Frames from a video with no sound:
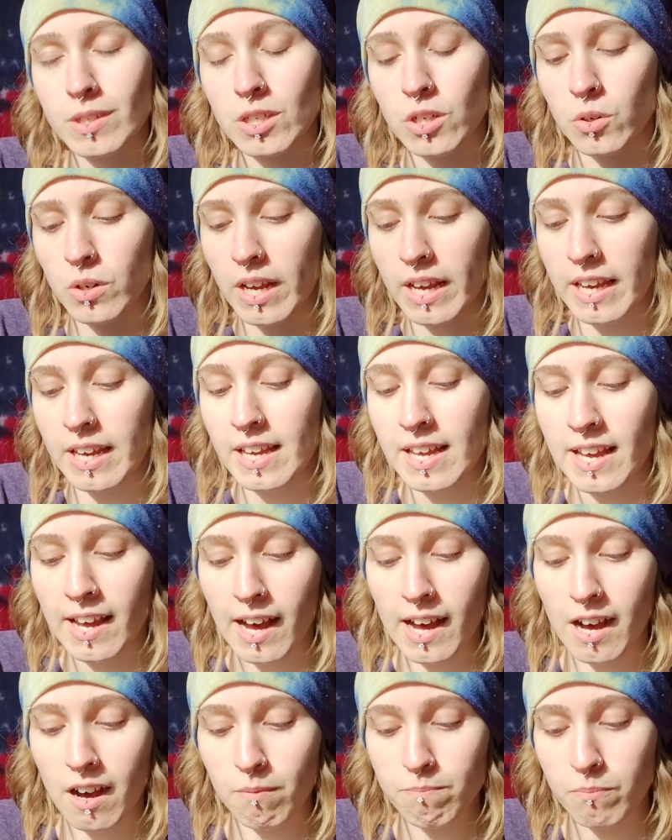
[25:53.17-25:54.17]
Okay?
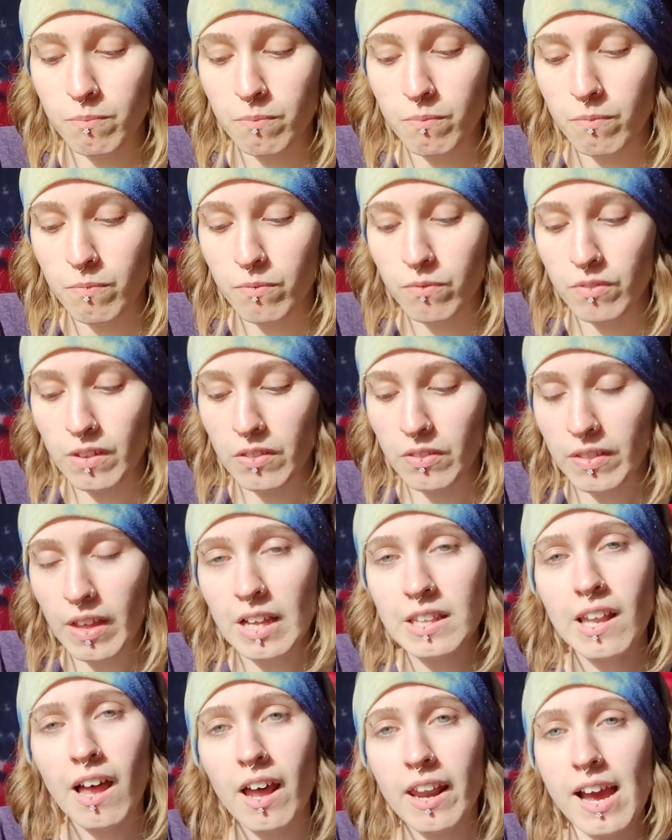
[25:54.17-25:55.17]
A
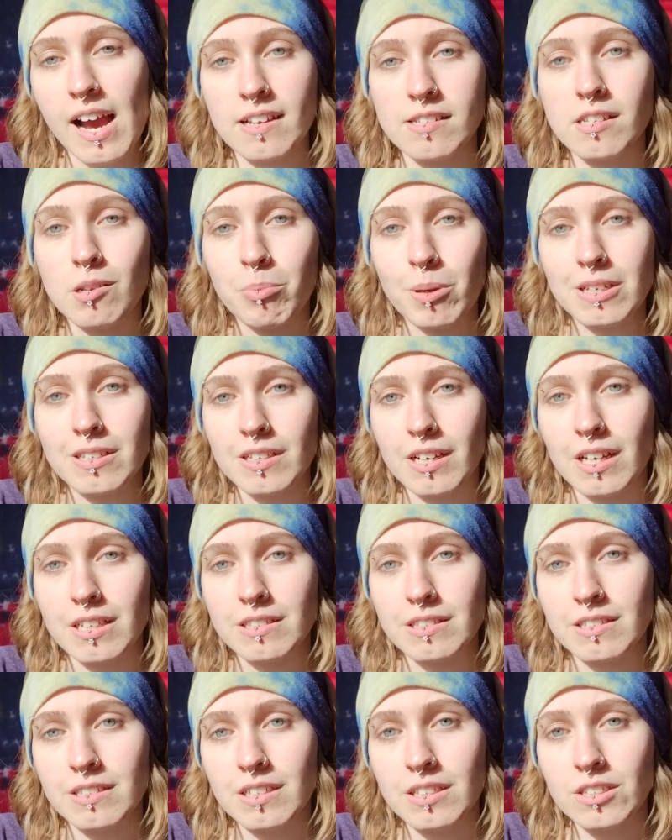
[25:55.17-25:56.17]
lot has to be
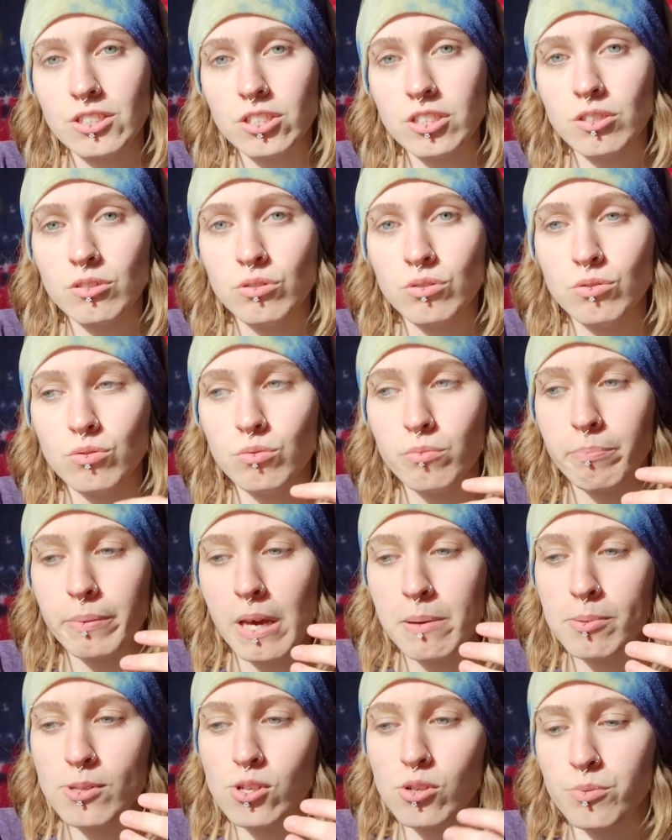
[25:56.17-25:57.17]
done to
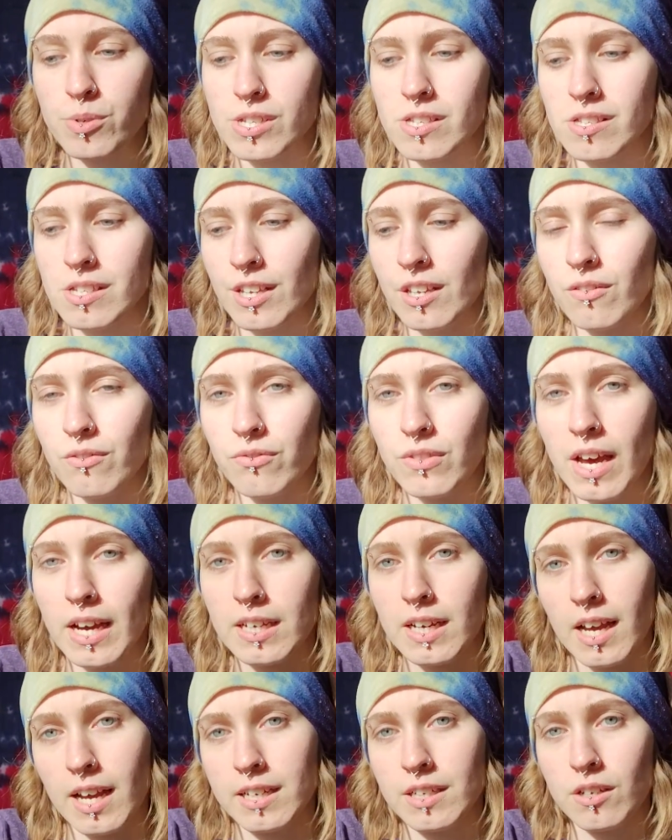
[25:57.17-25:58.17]
be able to receive
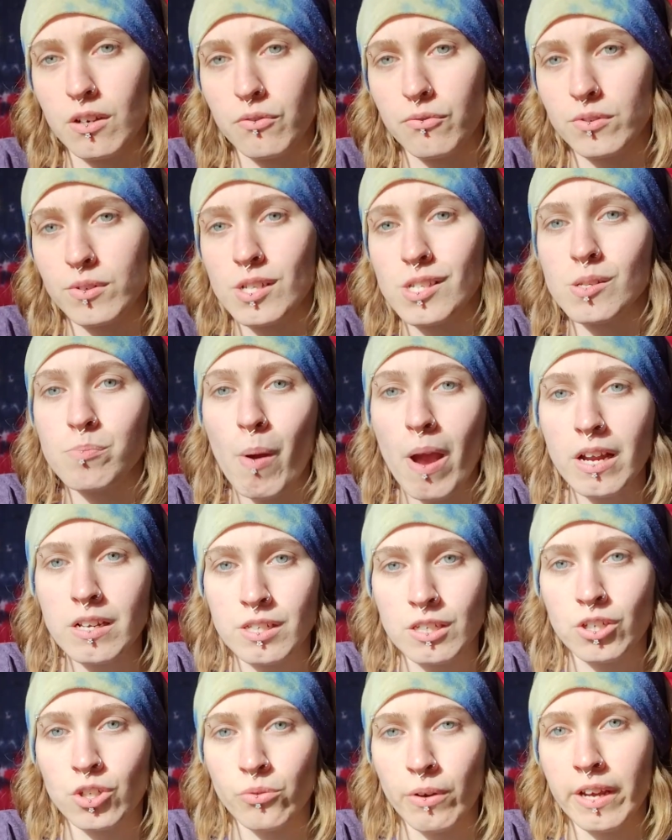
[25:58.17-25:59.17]
that kind of
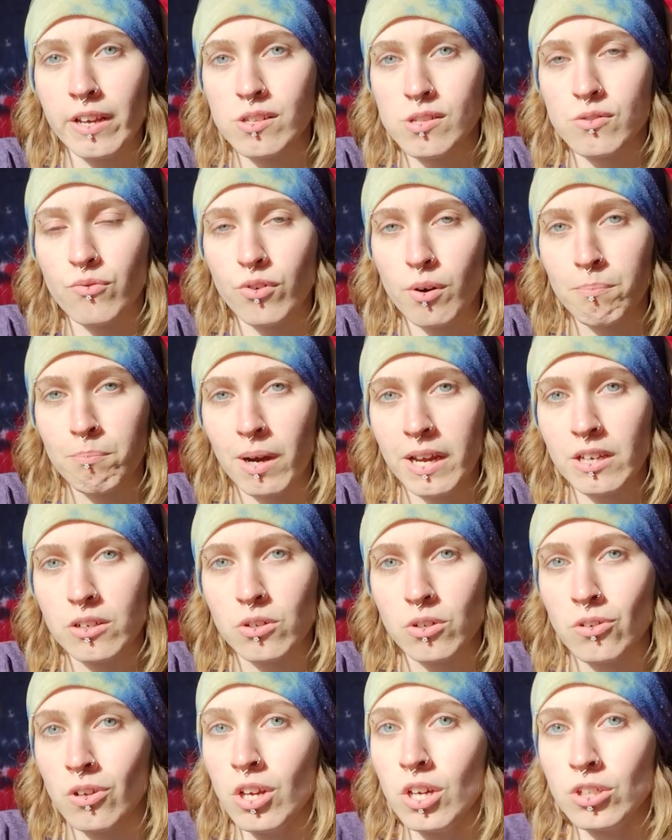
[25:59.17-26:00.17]
respect and grace from
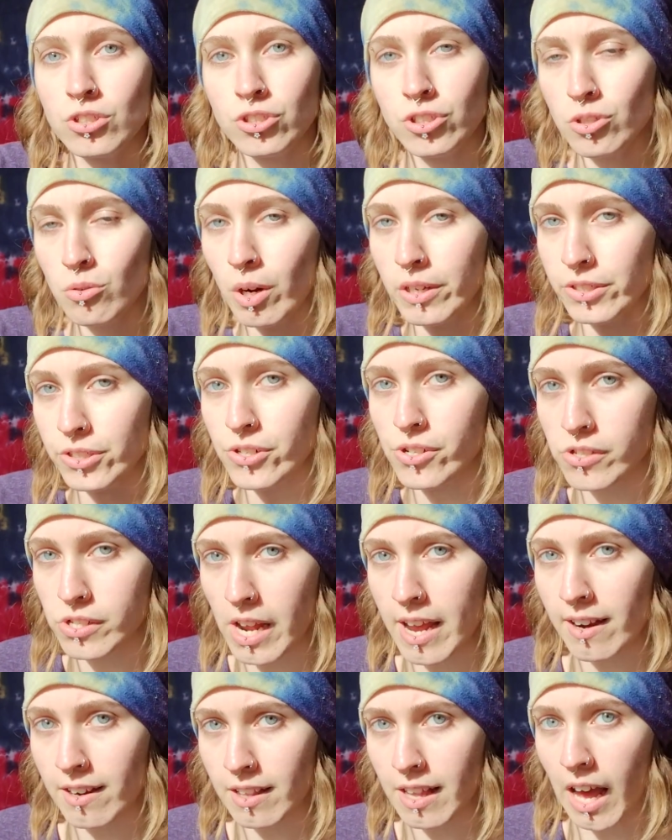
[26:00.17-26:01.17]
Michael. Do
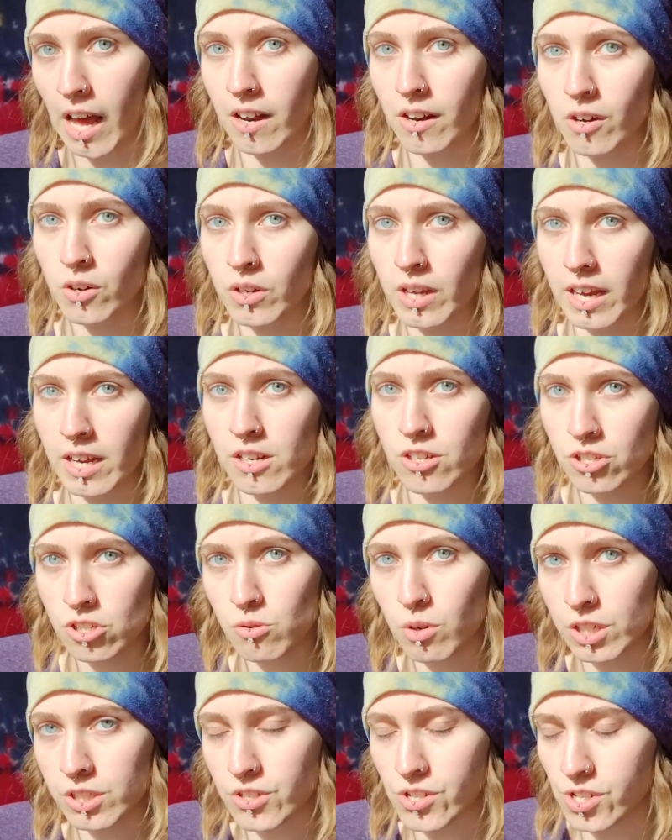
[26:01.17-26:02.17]
understand that, okay?
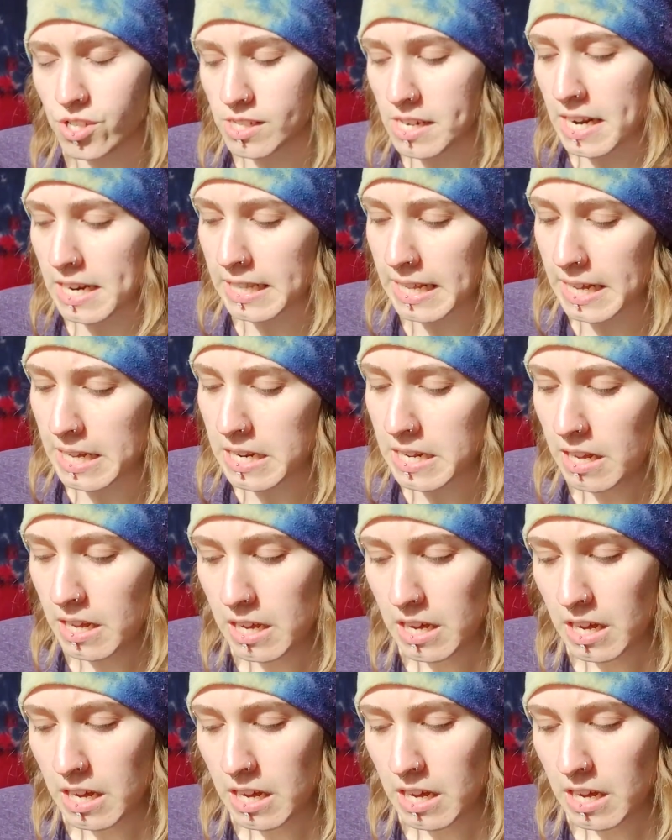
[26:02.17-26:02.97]
Do understand that.